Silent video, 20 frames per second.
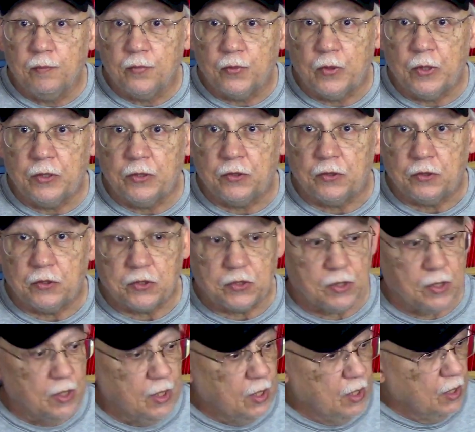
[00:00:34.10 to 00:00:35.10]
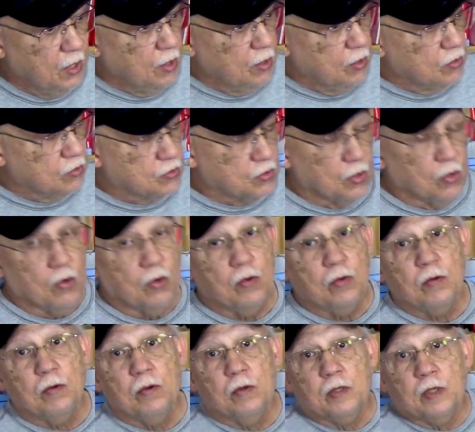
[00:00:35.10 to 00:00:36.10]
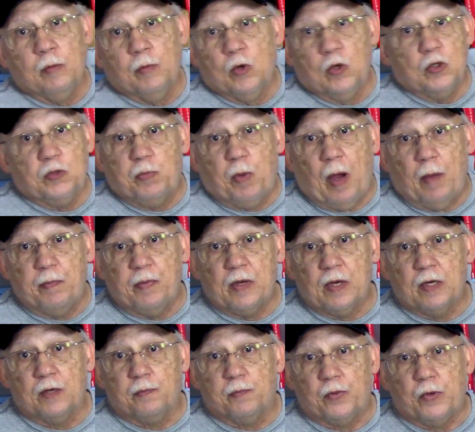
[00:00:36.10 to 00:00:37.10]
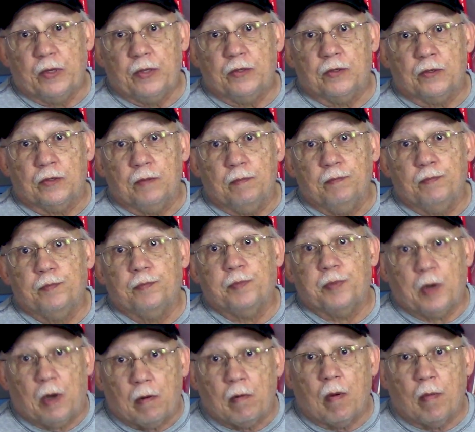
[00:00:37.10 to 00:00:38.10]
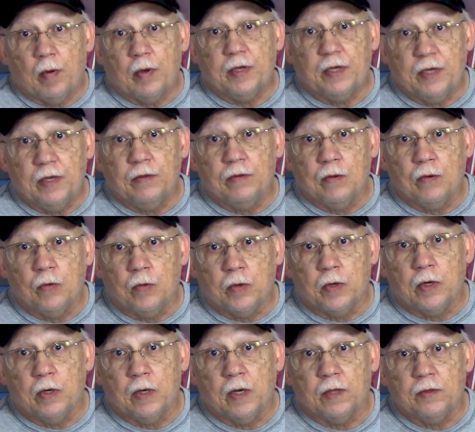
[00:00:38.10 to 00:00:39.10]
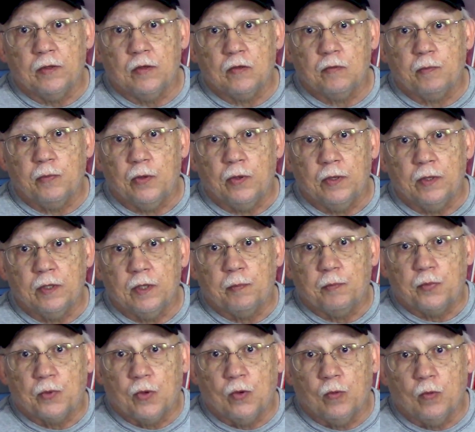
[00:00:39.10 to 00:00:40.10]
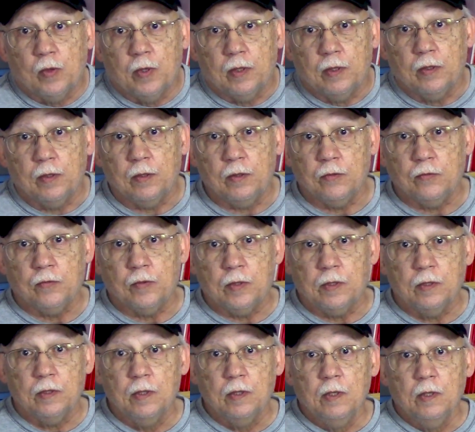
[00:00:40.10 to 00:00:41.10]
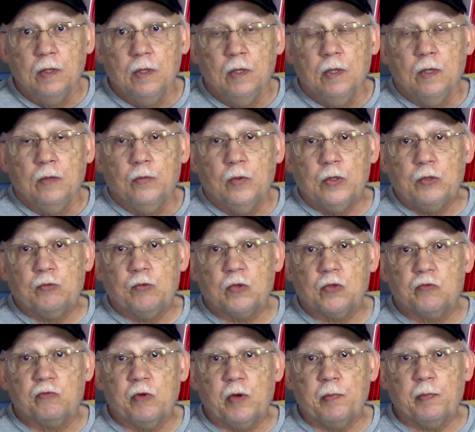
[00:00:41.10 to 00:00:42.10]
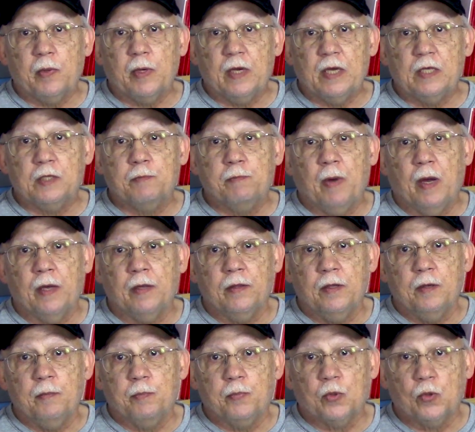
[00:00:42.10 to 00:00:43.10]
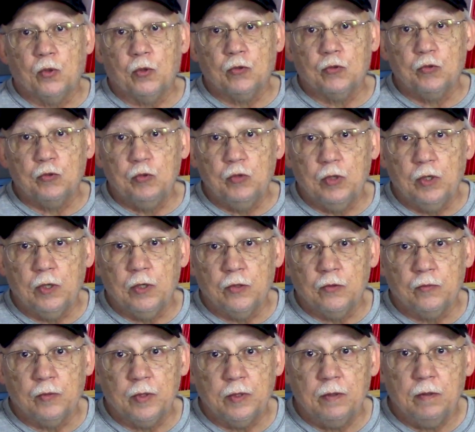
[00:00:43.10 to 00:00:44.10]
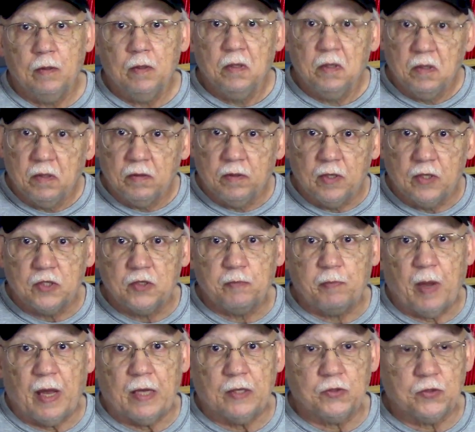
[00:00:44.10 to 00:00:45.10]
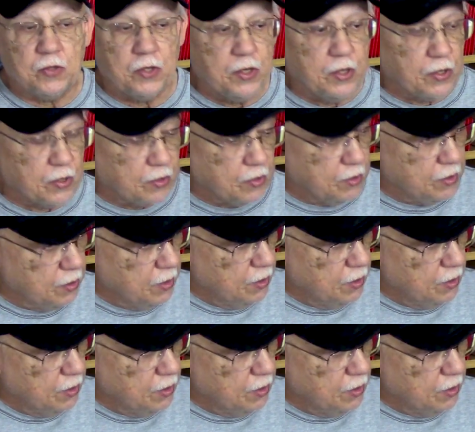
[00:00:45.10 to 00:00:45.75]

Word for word: printers. So the most popular printer probably in the world at this point, the Pro 100, which was replaced by the Pro 200 this past year,